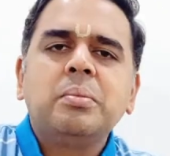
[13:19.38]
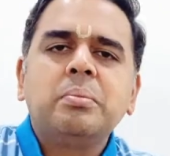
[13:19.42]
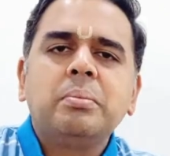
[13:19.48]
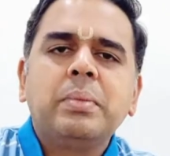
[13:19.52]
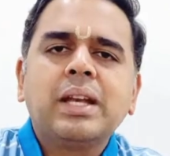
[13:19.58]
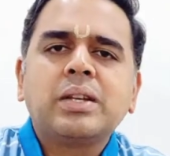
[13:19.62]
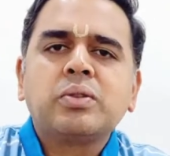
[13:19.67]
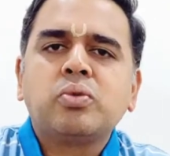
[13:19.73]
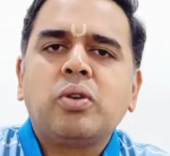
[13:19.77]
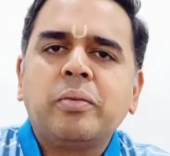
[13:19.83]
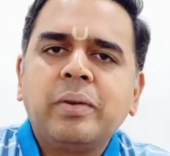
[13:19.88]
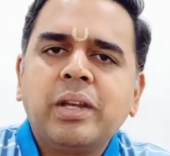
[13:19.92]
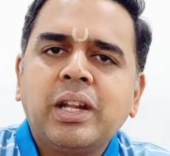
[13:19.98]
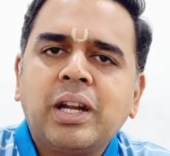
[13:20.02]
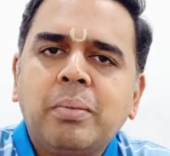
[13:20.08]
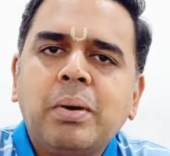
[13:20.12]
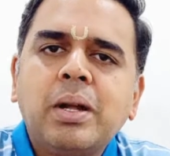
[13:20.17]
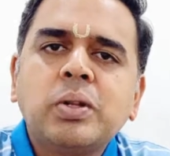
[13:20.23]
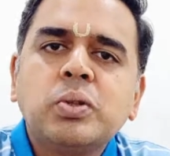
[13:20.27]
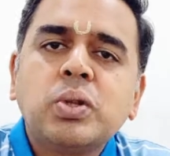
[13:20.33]
make Swami
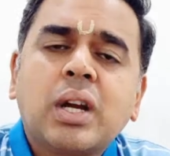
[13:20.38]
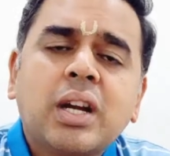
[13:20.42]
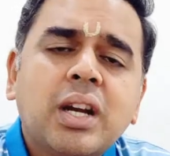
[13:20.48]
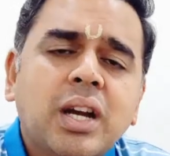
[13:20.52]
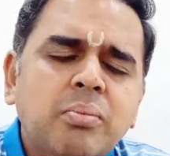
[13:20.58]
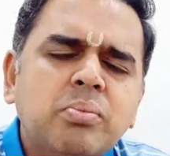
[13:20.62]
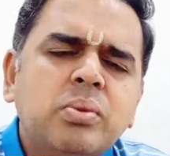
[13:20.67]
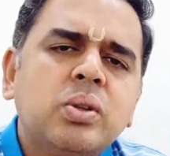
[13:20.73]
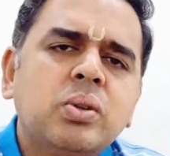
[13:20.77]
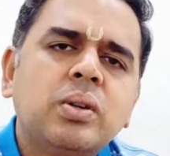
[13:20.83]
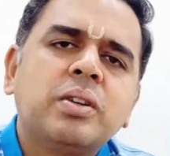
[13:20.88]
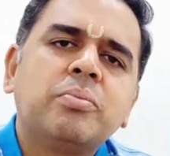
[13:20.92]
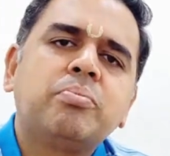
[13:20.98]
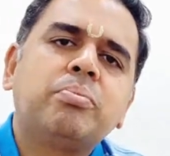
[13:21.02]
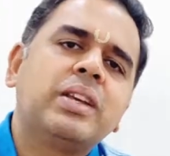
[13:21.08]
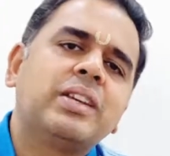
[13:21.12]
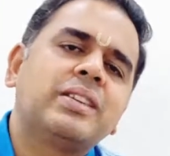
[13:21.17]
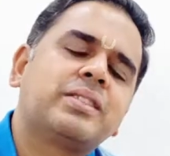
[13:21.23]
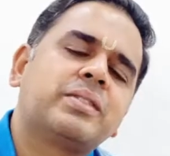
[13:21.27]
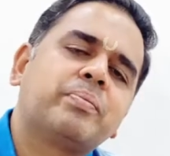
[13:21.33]
Ramanuja come to her
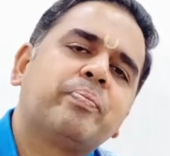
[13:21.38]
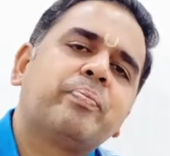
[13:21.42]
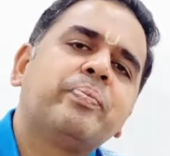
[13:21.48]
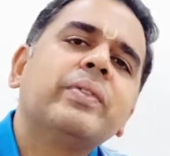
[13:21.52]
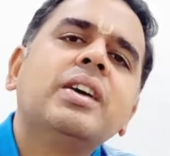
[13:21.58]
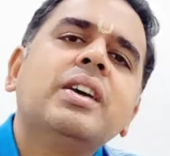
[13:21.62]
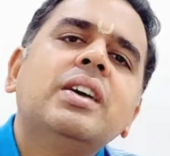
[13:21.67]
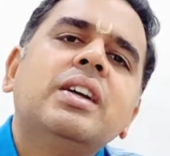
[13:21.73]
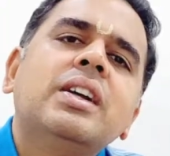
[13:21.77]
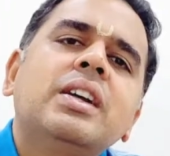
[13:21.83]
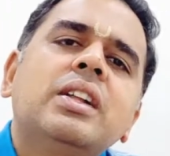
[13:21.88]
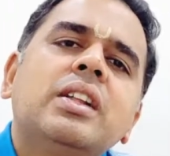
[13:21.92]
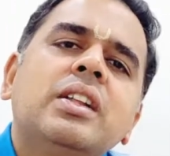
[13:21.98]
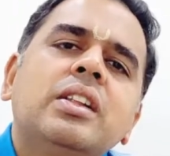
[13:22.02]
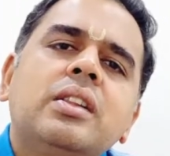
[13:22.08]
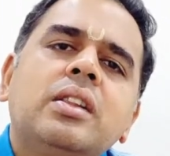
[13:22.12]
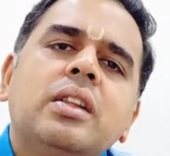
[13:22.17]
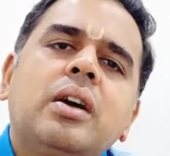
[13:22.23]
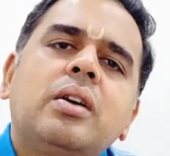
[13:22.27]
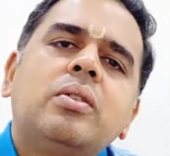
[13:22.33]
place.
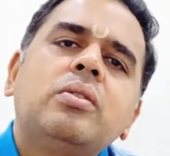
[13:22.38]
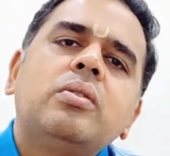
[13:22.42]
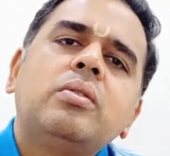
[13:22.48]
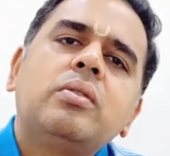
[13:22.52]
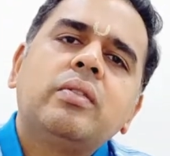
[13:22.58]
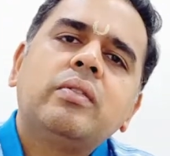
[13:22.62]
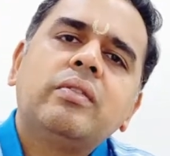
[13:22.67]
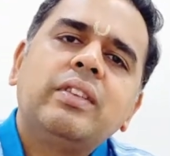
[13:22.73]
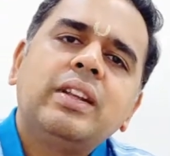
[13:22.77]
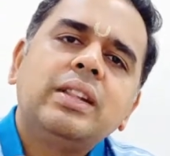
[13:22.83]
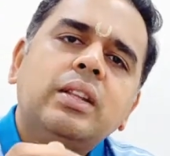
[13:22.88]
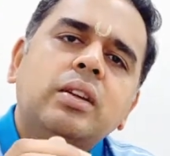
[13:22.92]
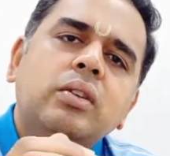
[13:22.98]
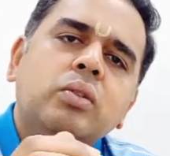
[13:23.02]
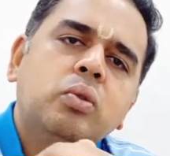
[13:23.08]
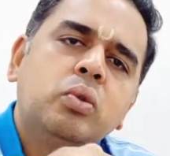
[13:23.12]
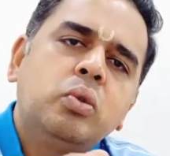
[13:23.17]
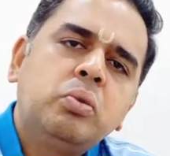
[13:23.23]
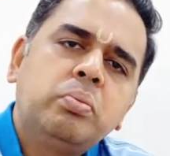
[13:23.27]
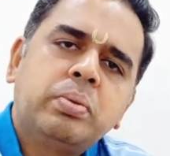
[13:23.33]
Now when the
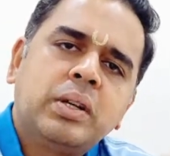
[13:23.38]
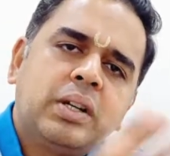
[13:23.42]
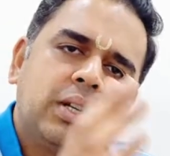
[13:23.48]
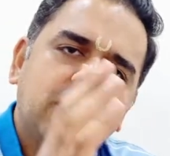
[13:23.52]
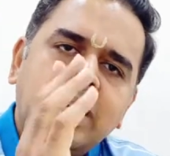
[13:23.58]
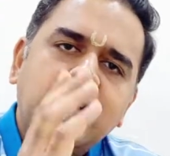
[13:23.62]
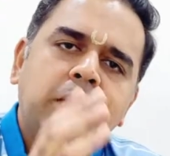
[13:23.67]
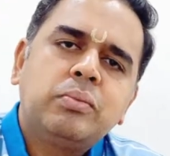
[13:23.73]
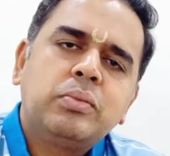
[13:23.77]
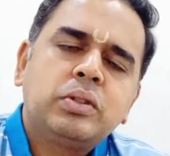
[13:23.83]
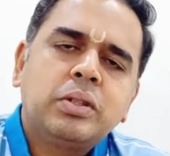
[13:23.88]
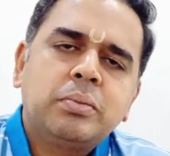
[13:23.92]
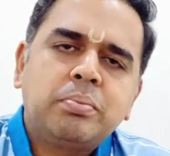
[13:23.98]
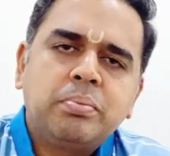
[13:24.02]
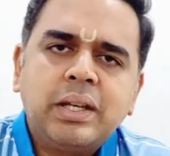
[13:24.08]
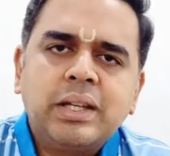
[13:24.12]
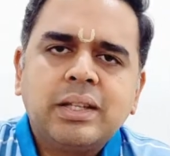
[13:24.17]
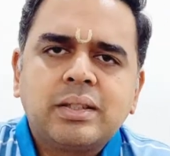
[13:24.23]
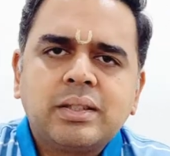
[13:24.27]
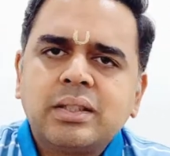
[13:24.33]
group came to the
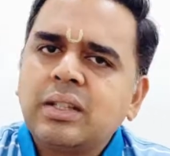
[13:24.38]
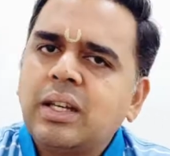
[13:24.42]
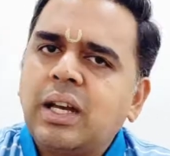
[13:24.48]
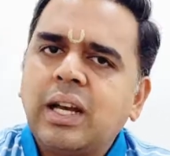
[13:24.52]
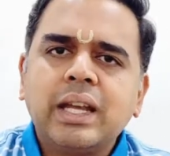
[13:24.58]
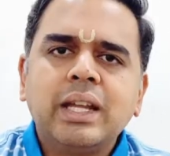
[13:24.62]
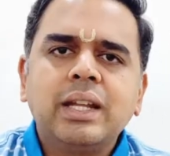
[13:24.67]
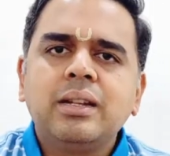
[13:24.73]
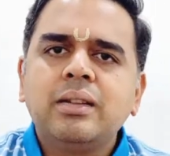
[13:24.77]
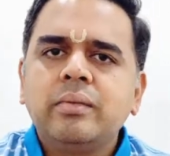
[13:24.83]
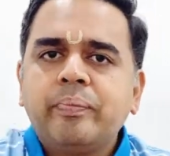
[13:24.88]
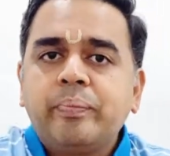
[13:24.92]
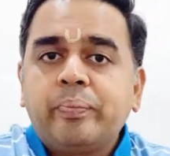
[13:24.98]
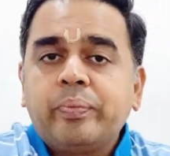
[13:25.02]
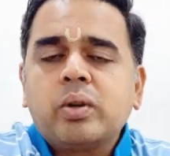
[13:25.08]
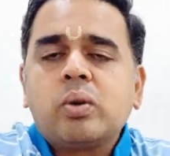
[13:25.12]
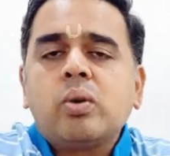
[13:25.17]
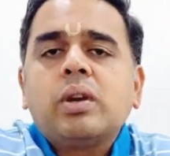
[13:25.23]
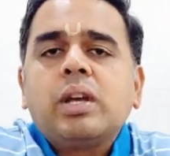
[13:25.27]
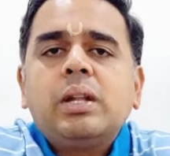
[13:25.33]
place, again
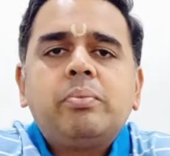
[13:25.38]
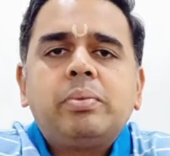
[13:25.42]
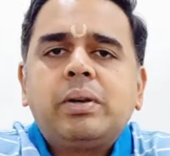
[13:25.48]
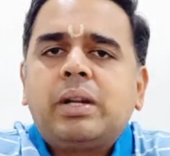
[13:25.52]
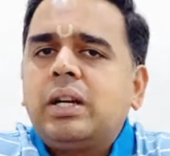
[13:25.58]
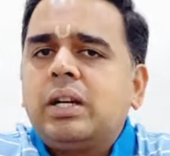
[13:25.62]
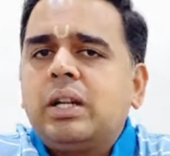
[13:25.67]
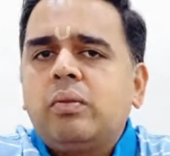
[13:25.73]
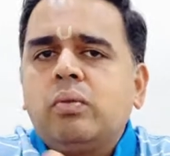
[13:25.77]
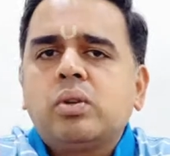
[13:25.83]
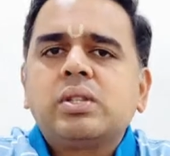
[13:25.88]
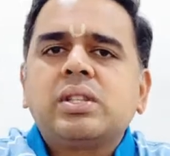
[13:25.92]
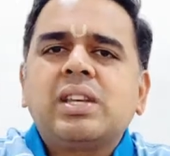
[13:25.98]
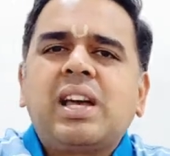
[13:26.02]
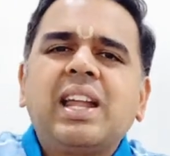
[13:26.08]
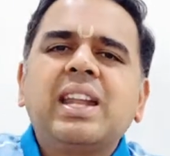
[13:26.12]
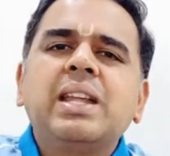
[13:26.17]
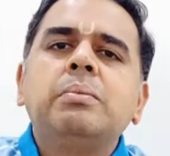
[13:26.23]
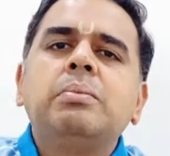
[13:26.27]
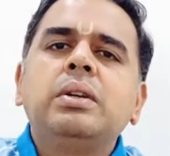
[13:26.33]
Kongil Piratti was
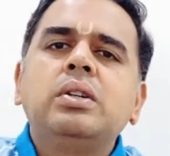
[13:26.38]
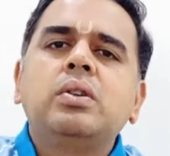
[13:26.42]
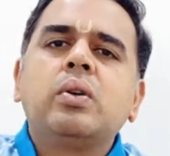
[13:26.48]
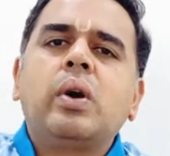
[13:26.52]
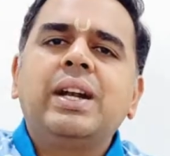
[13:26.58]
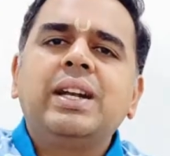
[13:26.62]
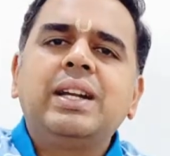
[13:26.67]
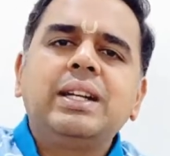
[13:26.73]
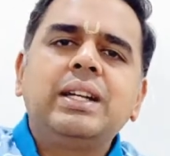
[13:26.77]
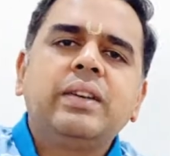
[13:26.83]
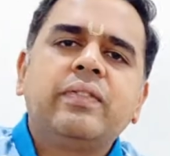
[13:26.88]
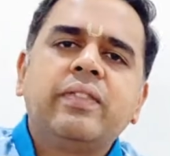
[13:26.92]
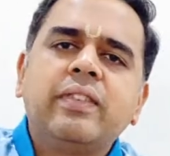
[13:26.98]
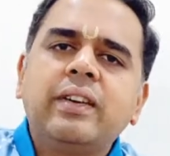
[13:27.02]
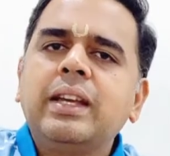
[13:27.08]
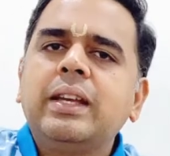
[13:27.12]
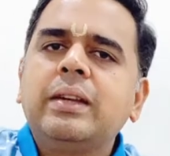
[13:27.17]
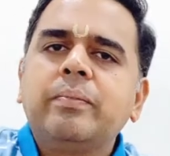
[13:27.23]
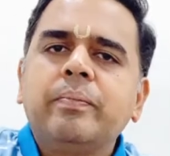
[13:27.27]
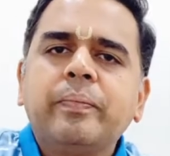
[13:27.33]
unable to
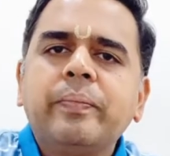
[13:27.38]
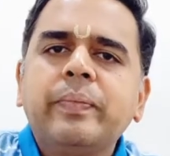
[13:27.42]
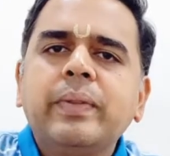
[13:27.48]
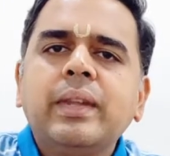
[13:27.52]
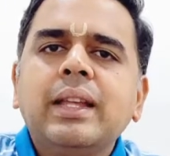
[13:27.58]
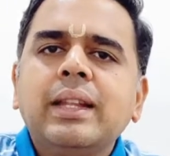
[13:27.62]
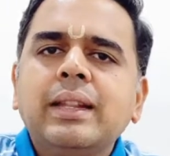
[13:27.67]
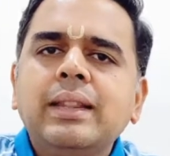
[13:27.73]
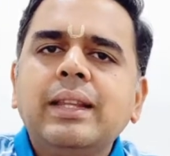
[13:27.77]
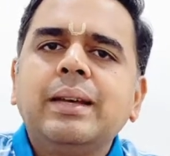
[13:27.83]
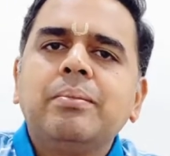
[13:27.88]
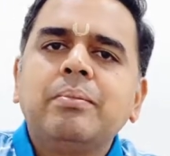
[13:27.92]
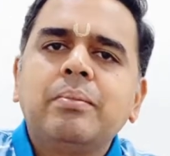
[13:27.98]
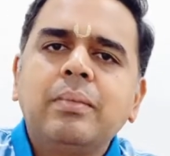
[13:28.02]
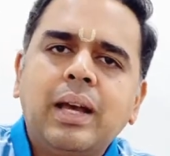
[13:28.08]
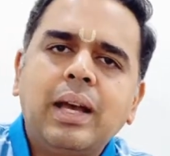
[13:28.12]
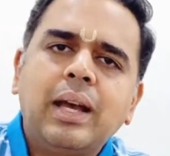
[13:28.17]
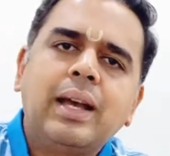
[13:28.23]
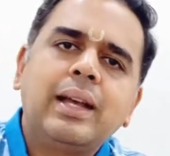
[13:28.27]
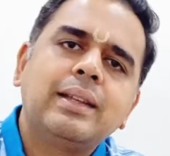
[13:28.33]
identify them
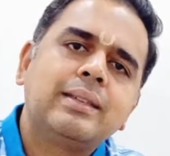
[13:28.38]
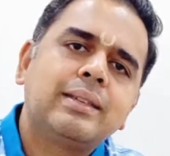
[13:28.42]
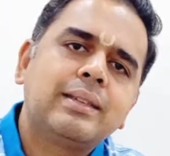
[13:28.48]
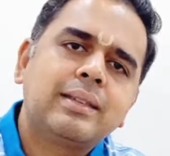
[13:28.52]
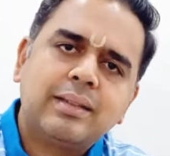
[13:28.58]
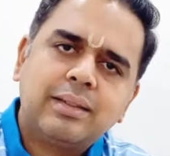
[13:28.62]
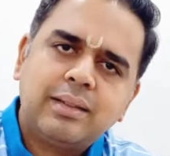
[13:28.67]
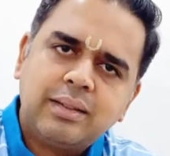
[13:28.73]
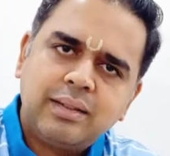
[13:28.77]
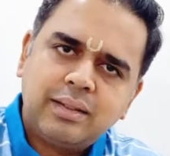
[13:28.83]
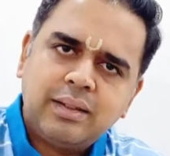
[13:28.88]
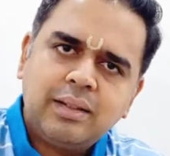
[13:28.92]
as